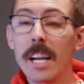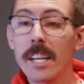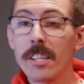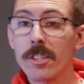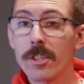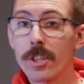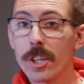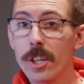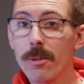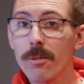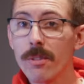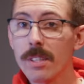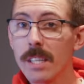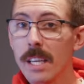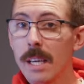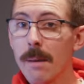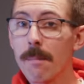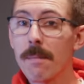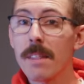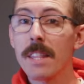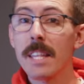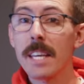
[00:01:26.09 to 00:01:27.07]
HQ
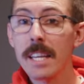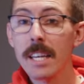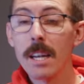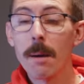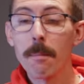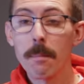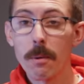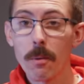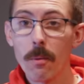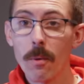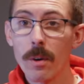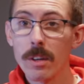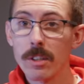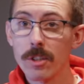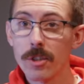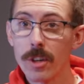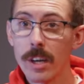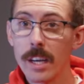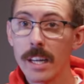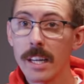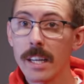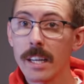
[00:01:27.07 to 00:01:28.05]
team the #1
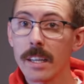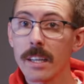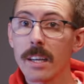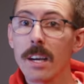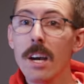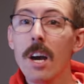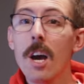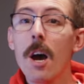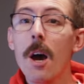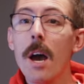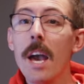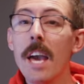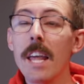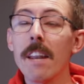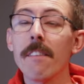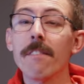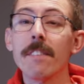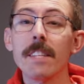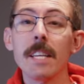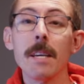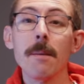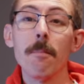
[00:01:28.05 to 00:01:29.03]
trading
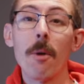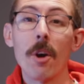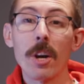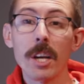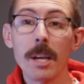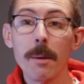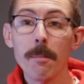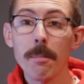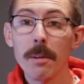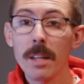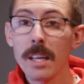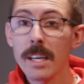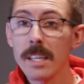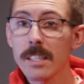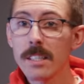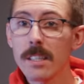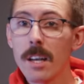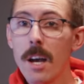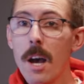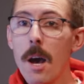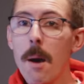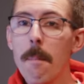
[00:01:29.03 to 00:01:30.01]
NFT
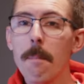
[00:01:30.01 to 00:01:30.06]
marketplace,